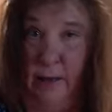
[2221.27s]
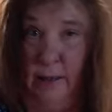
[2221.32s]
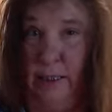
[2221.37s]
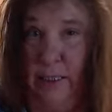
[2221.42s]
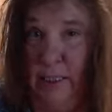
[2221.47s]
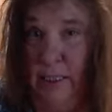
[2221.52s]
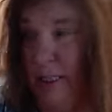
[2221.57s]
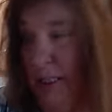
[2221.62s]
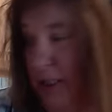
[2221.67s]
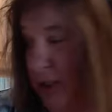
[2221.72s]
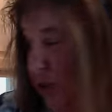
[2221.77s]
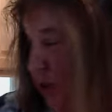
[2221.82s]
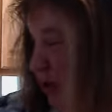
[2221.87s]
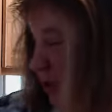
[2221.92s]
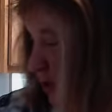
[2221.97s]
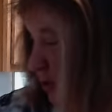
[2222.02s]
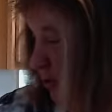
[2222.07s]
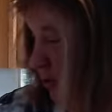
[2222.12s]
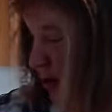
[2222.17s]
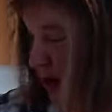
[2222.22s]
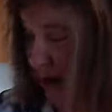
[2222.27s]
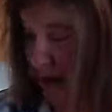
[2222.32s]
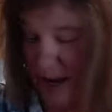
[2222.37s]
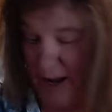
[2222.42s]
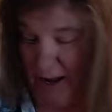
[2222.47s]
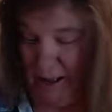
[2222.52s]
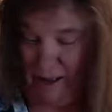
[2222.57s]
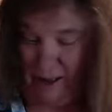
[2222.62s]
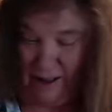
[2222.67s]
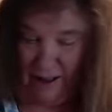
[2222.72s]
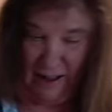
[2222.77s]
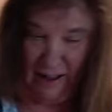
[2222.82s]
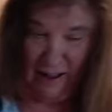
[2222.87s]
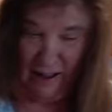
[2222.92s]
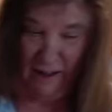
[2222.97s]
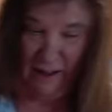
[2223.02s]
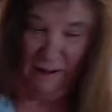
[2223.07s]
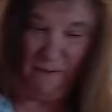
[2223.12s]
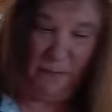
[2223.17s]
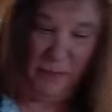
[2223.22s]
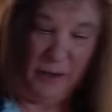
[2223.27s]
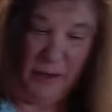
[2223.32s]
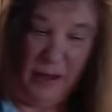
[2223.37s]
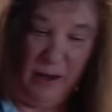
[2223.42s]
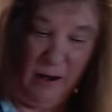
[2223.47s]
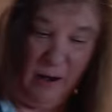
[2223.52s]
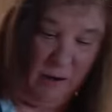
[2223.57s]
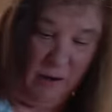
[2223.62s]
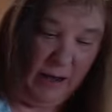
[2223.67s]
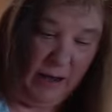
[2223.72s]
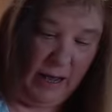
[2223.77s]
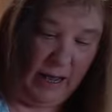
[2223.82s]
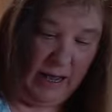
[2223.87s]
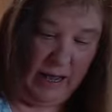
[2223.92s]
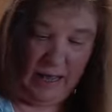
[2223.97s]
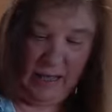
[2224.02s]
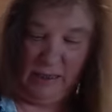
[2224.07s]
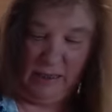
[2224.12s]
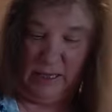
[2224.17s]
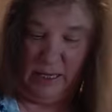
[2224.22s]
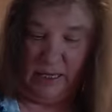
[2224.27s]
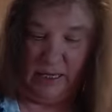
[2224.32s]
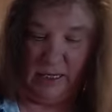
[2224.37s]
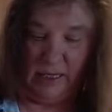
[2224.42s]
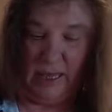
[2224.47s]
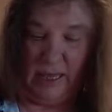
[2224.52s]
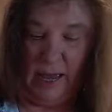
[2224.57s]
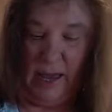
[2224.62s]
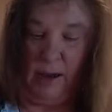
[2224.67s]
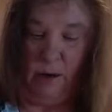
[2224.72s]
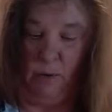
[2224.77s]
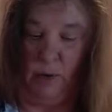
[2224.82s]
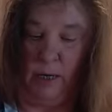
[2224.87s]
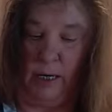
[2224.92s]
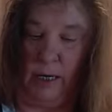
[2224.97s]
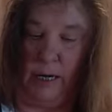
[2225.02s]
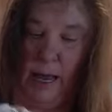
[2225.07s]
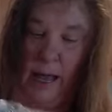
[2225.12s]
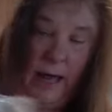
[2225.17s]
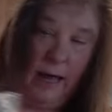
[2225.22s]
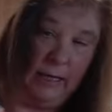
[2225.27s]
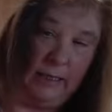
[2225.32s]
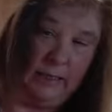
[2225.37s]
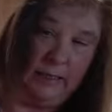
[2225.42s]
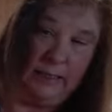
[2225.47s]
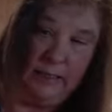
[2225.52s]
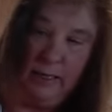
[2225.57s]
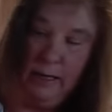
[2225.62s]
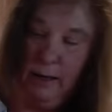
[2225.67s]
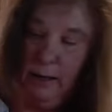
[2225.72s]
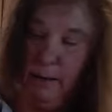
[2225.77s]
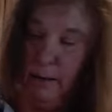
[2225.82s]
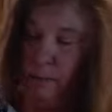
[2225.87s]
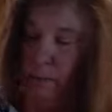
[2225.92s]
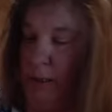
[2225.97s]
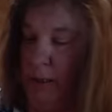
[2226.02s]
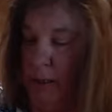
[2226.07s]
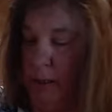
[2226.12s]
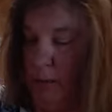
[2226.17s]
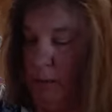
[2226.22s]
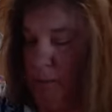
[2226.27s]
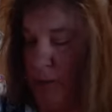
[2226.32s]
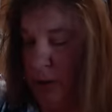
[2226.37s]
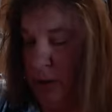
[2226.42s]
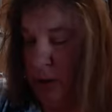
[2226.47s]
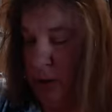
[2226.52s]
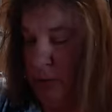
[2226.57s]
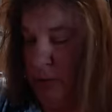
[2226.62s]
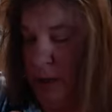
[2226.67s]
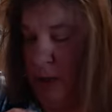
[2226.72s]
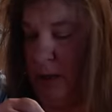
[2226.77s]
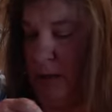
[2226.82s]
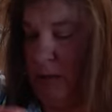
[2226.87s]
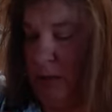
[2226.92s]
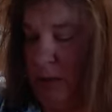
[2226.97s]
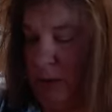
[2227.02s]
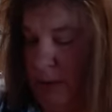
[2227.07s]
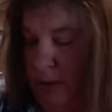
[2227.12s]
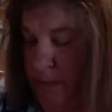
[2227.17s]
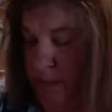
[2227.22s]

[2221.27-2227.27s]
delicious, right? Okay, and then to that we're going to add some little marshmallows.